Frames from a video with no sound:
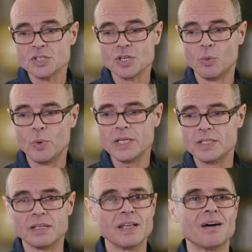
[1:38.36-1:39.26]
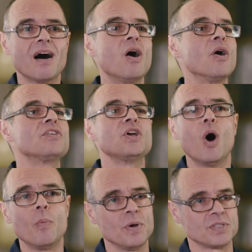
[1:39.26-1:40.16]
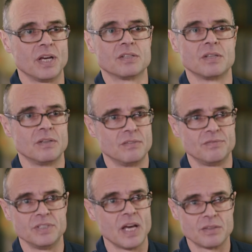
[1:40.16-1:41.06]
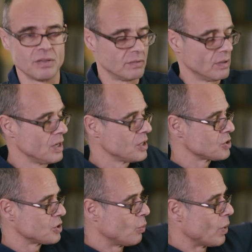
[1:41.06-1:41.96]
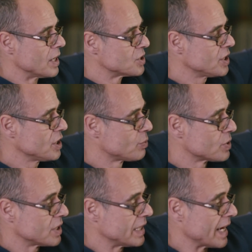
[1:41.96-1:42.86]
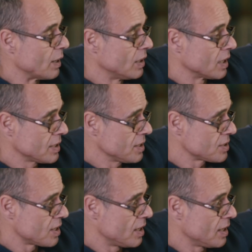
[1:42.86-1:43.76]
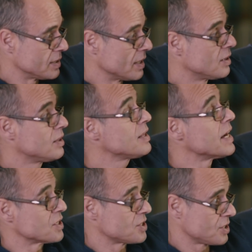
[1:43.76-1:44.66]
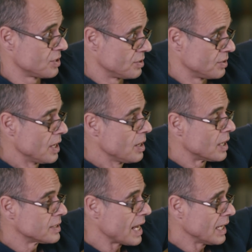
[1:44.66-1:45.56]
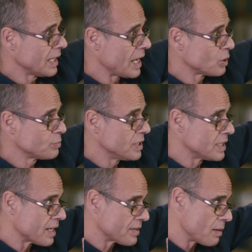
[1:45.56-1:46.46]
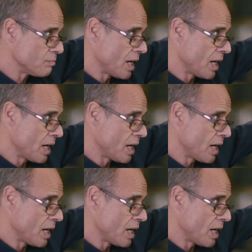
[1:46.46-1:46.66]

So we did the opposite for Nathan. So where his teeth was sticking out like this, I did this. And that allowed me to get that